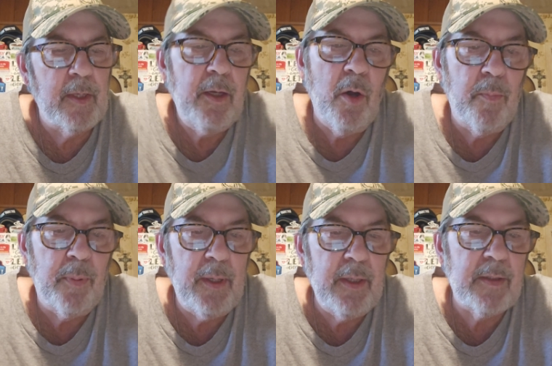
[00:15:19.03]

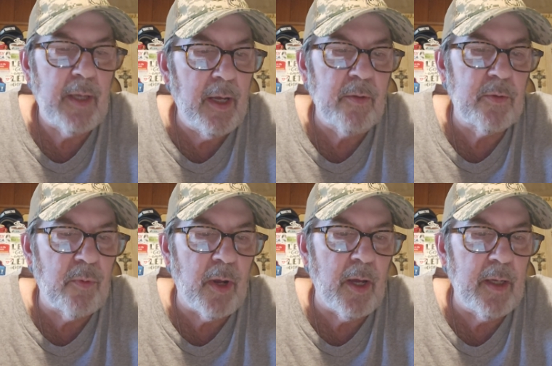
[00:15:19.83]
DOP sounds
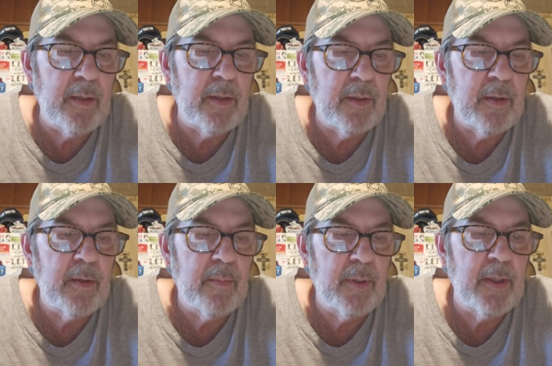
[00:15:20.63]
right,
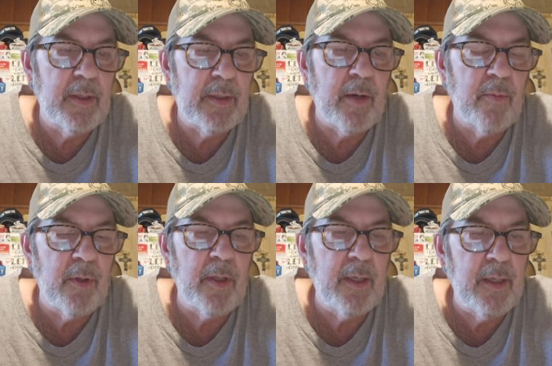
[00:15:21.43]
but is that
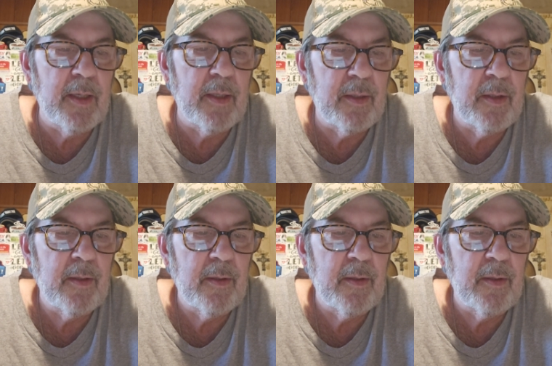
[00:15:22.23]
really it?